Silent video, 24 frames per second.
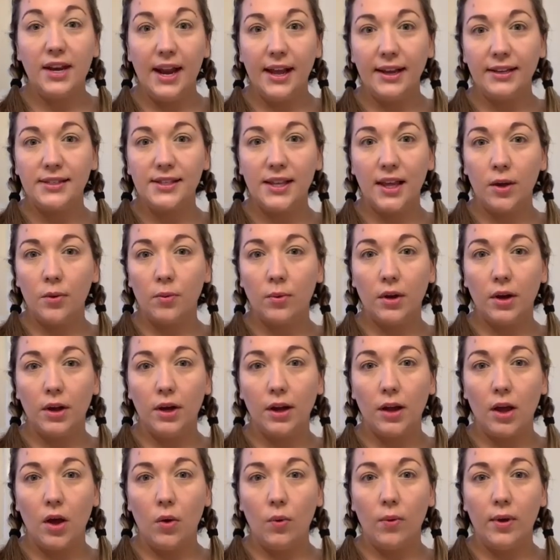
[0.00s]
next thing we're
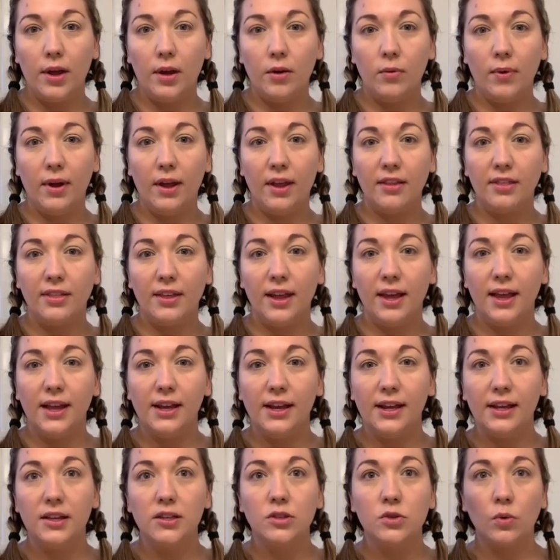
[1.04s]
going to go in with
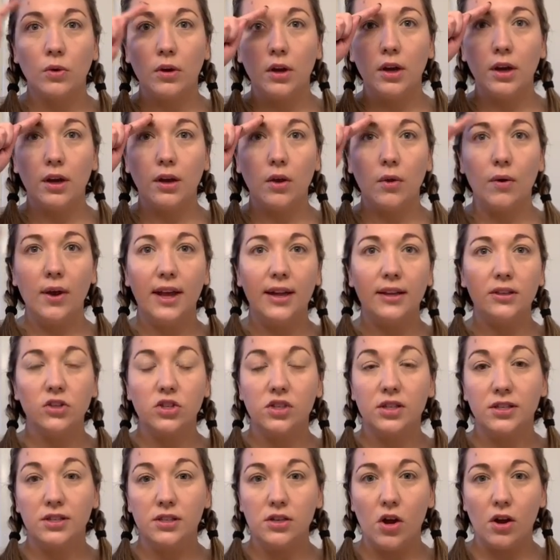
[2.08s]
is we're going to go ahead and
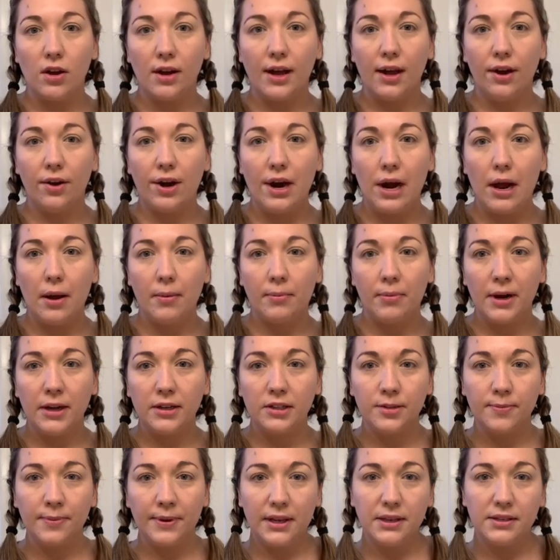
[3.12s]
just knock out our
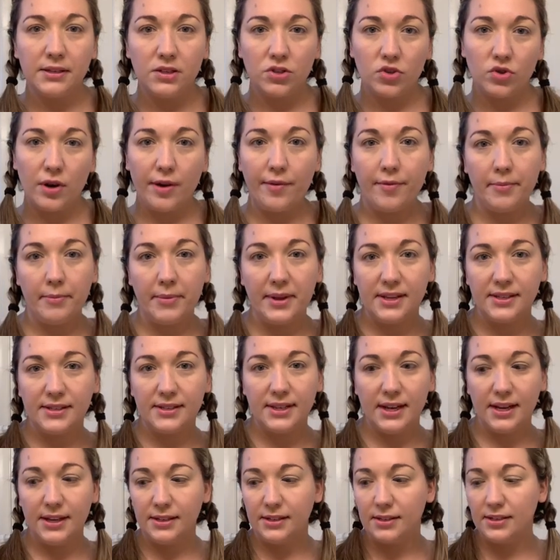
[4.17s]
eyebrows because it's driving me
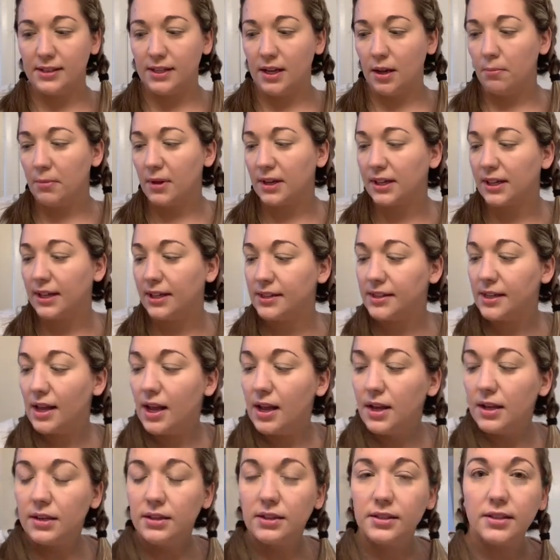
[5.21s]
insane to see them like this.
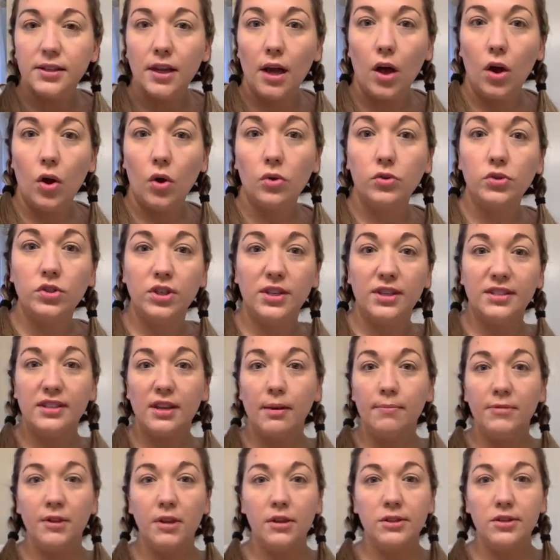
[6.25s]
So just
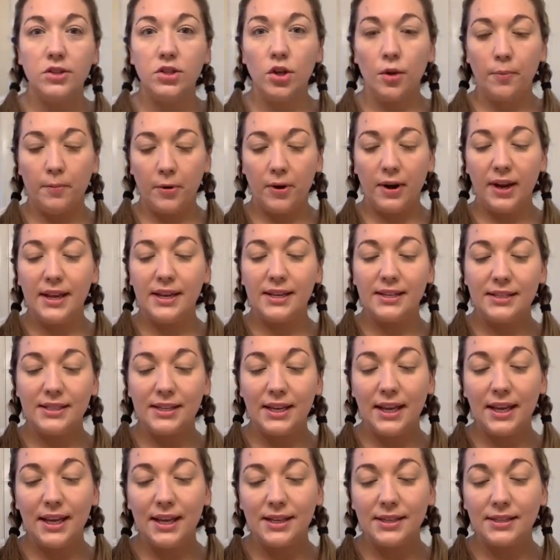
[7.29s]
something super
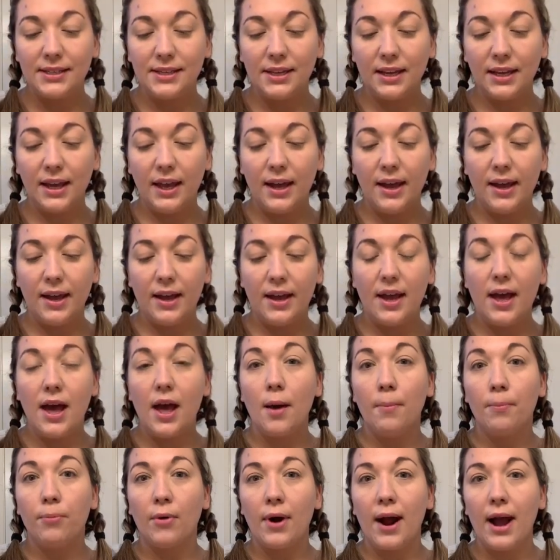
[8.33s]
easy is to get
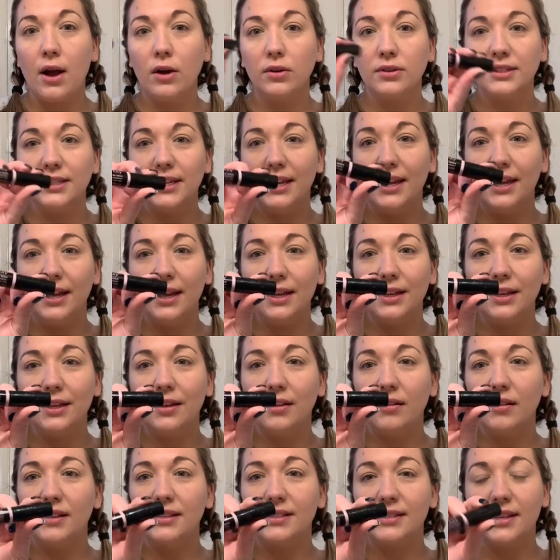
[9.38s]
a brow tint.
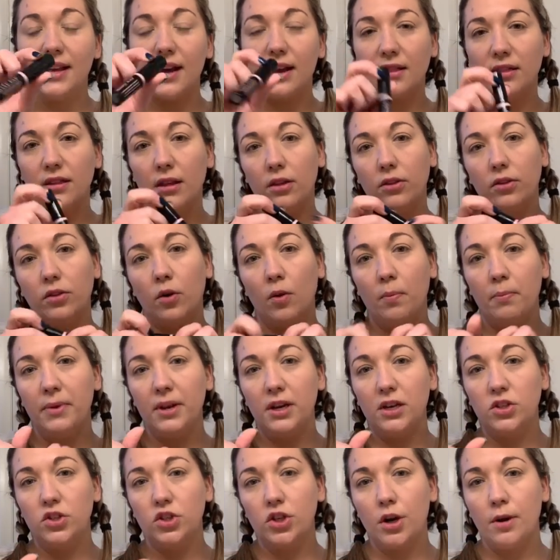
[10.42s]
It's like the little
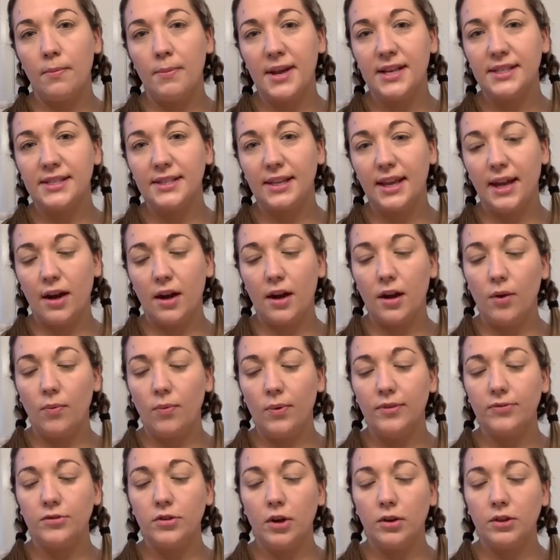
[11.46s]
miniature mascara
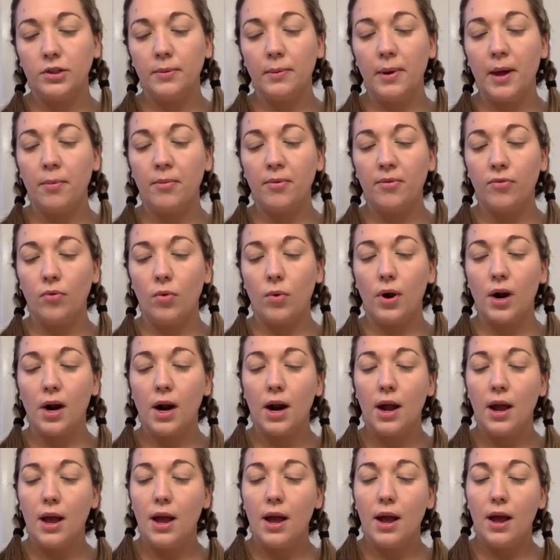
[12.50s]
we've talked about
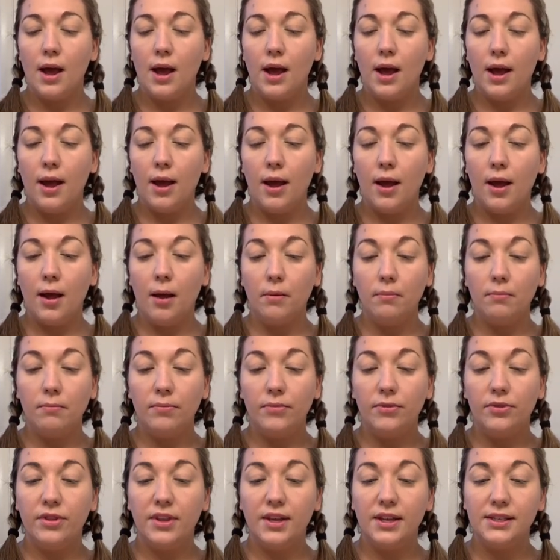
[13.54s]
before.
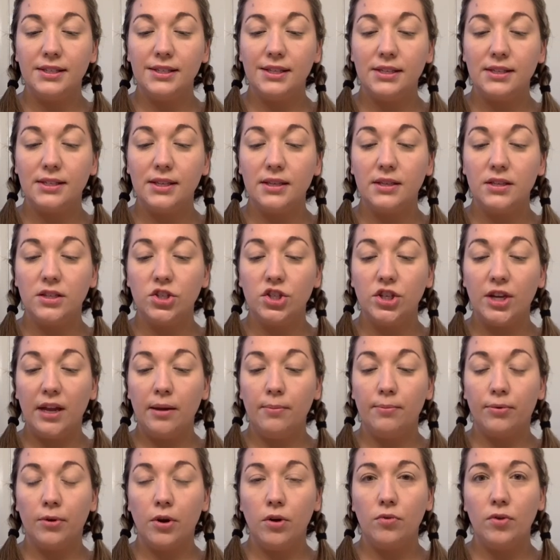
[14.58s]
This is in the
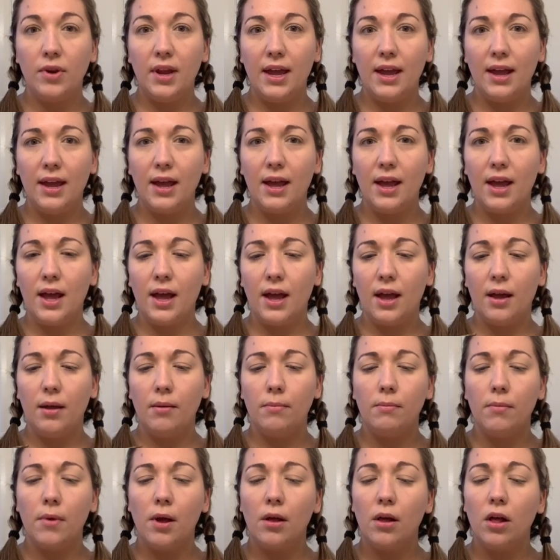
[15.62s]
shade Brunette.
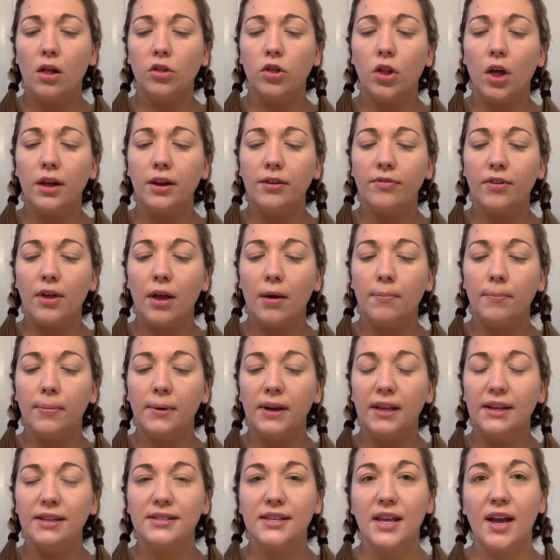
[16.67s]
A lot of
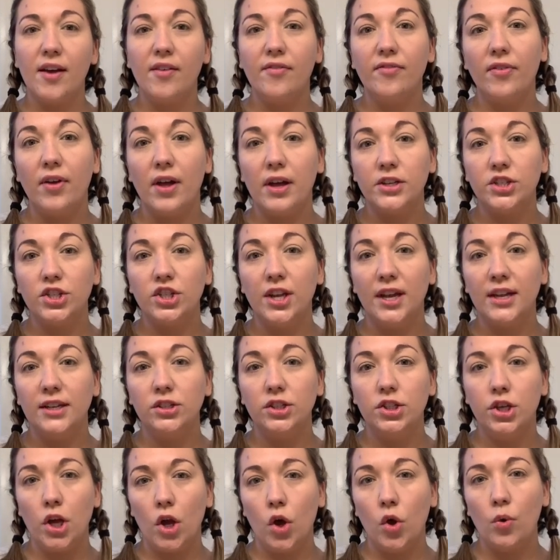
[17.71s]
companies have a
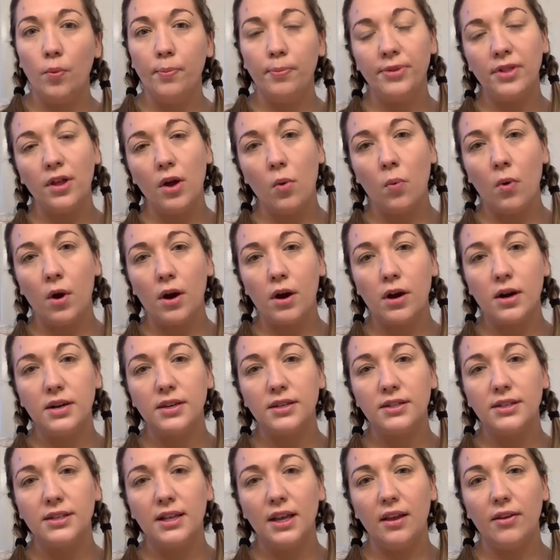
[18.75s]
shade taupe that
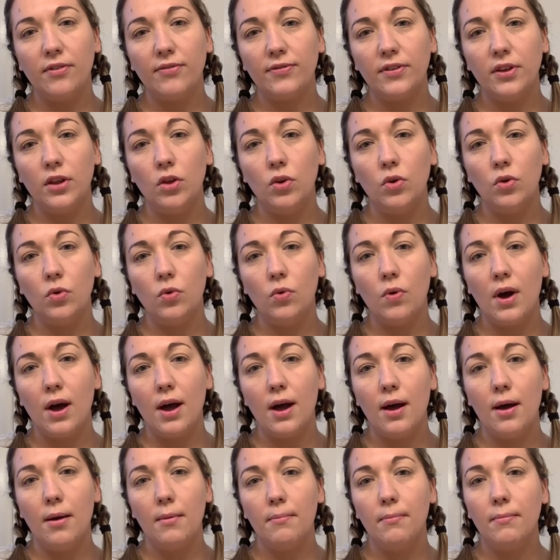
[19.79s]
works if you
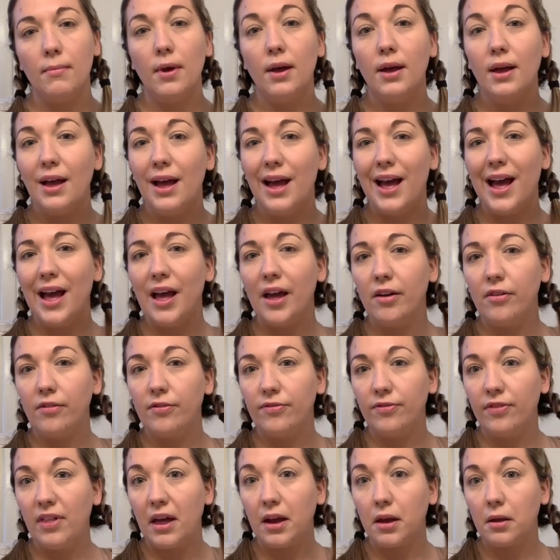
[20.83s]

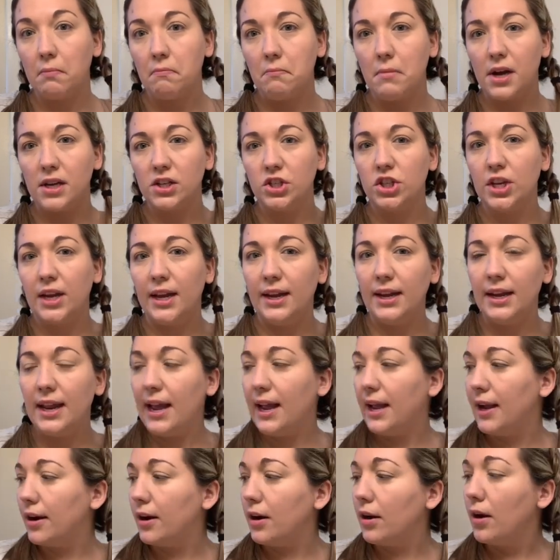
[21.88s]
have like my shade
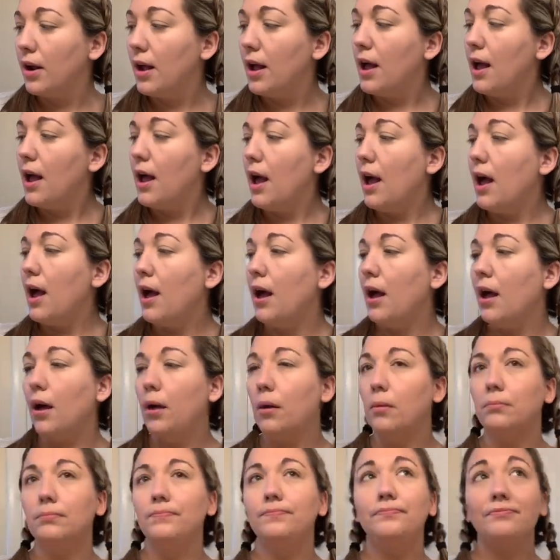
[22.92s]
hair.
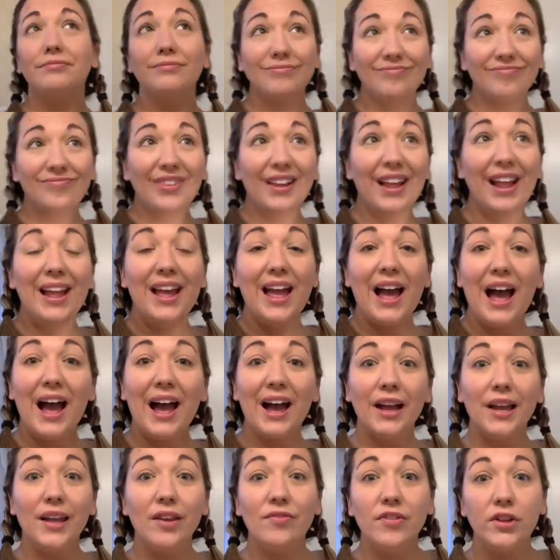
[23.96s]

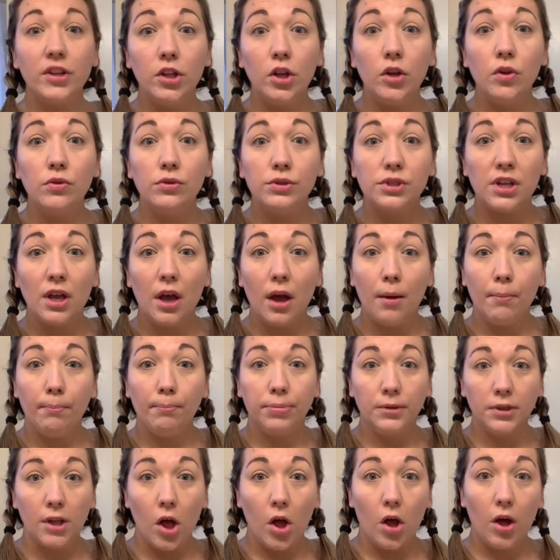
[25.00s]
I even use
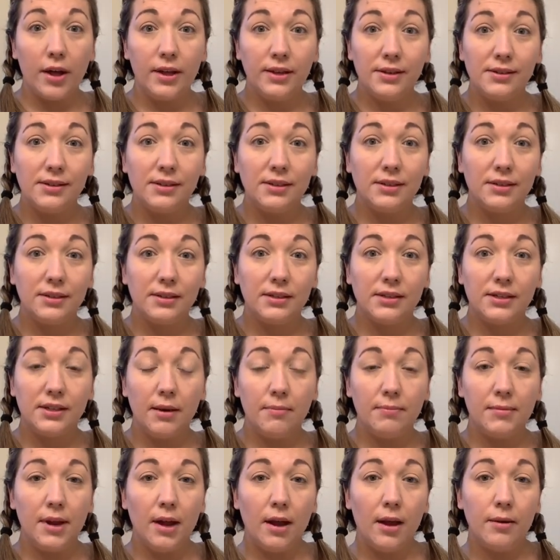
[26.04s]
blonde
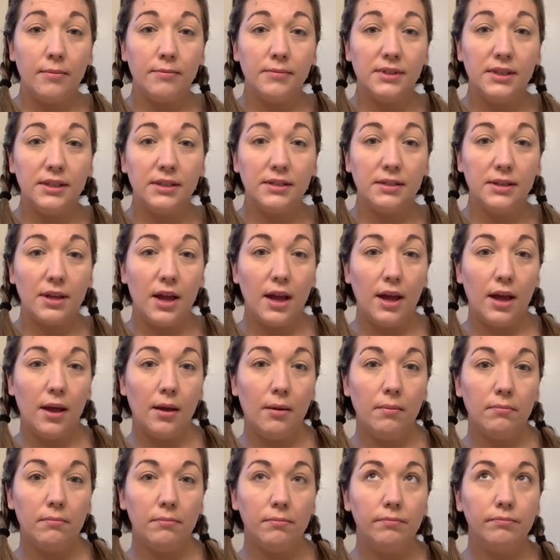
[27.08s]
sometimes,
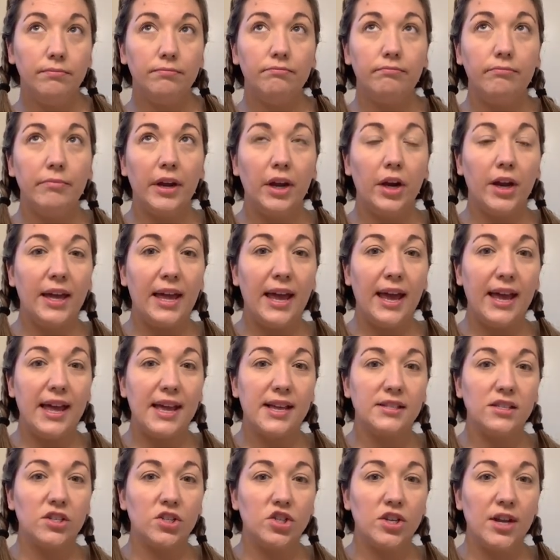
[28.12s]
and Mary Kay
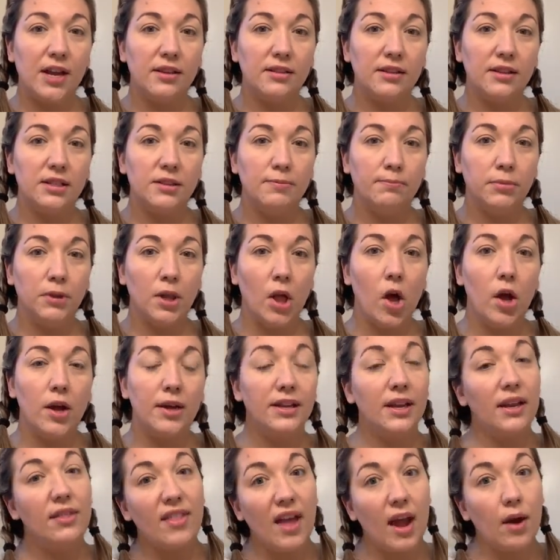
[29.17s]
has a shade that's
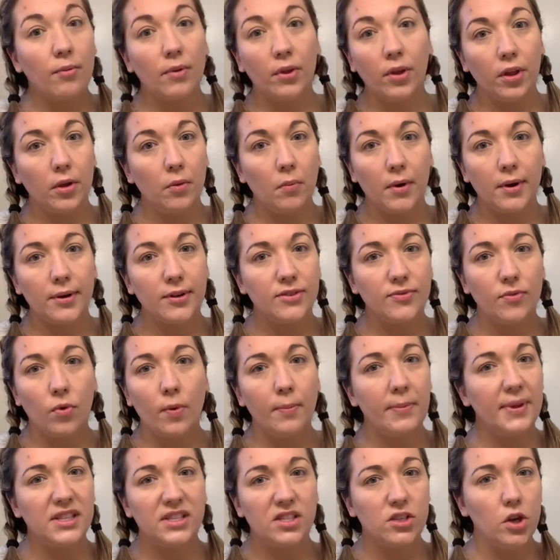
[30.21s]
blonde, and that really works for
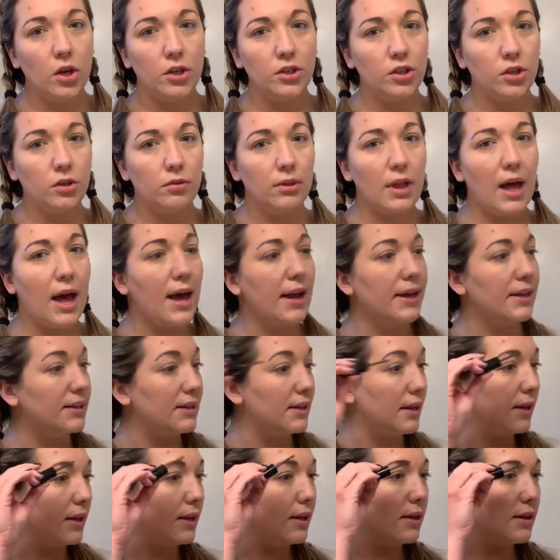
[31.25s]
me. It's not too light.
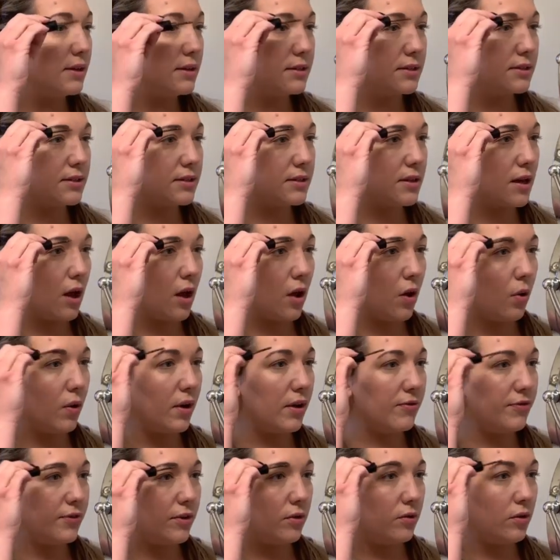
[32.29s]
So
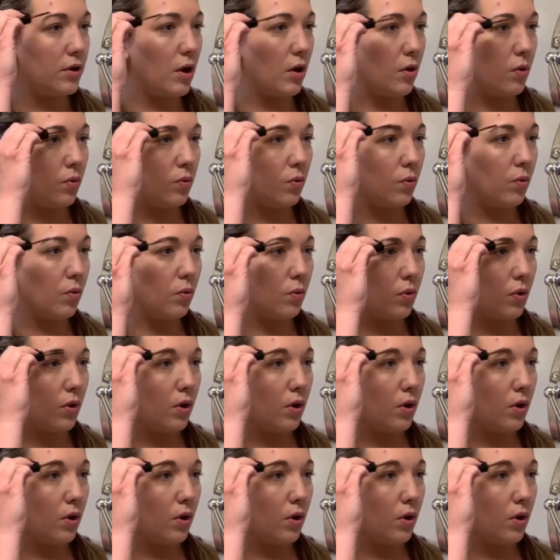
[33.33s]
if you don't